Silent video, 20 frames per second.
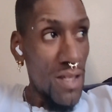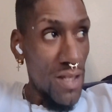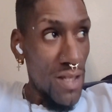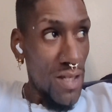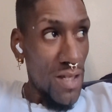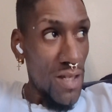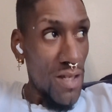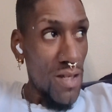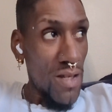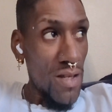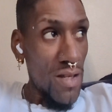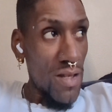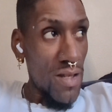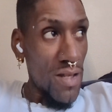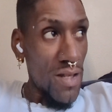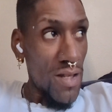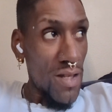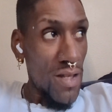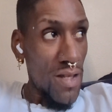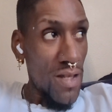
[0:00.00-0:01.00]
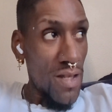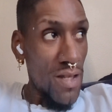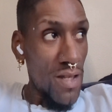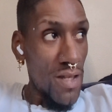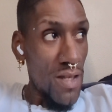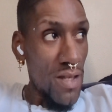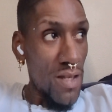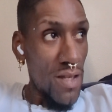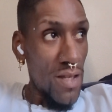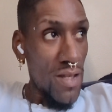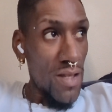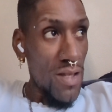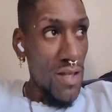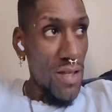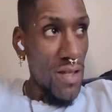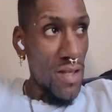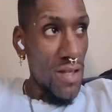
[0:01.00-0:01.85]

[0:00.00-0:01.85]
No one is speaking in this clip.